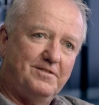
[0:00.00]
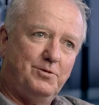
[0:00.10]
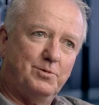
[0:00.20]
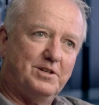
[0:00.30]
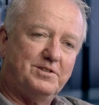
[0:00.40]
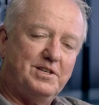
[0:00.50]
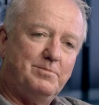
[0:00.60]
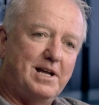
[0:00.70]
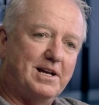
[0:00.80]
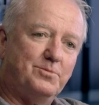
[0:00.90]
if you want to
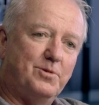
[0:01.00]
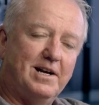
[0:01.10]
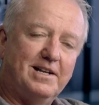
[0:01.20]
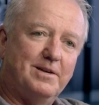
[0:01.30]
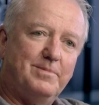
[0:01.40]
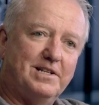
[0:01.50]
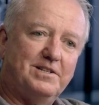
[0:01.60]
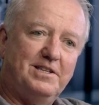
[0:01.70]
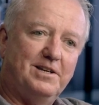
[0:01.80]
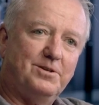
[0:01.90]
see black and white, go back
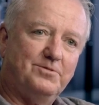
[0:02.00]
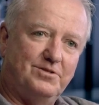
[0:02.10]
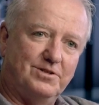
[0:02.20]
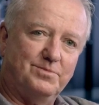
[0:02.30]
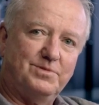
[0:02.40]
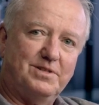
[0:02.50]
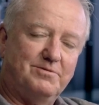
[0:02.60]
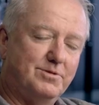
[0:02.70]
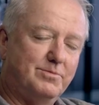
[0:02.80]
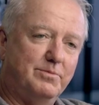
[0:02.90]
to the old films,
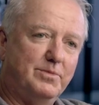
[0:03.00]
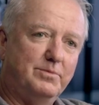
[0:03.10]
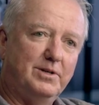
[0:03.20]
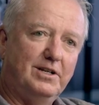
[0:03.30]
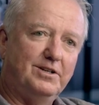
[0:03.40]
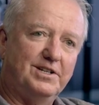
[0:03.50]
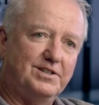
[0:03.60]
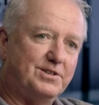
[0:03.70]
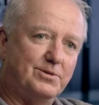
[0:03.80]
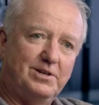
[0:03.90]
the Rouben Mamoulian
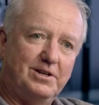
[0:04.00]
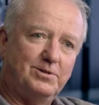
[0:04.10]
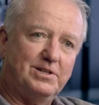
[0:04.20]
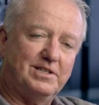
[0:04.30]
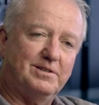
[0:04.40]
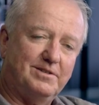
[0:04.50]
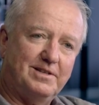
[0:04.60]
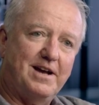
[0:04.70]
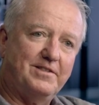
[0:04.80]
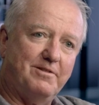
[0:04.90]
and so on, and look at the,
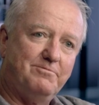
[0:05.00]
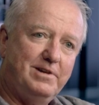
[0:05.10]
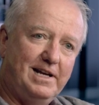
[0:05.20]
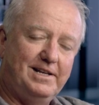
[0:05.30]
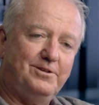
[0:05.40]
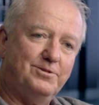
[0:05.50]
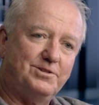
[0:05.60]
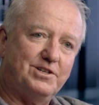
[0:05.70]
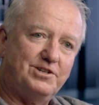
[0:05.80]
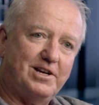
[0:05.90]
how they really
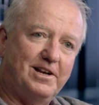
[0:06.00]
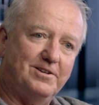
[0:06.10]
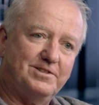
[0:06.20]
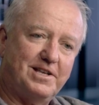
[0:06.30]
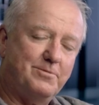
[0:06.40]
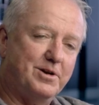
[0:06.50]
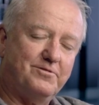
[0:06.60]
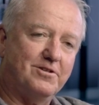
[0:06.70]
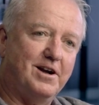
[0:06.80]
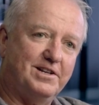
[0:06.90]
used the shadows. They
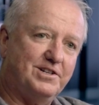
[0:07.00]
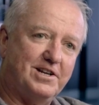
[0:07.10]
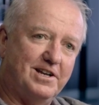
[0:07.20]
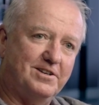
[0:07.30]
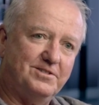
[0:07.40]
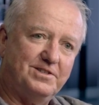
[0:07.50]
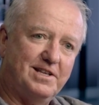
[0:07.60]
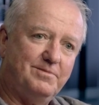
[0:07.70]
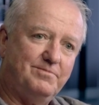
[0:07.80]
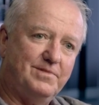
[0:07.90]
weren't frightened of shadows.
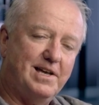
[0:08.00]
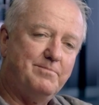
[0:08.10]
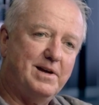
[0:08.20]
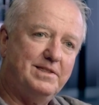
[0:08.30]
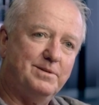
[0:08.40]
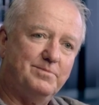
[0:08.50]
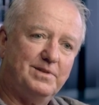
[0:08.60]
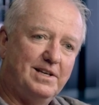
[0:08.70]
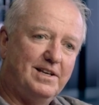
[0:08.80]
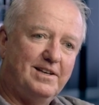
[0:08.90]
They they made them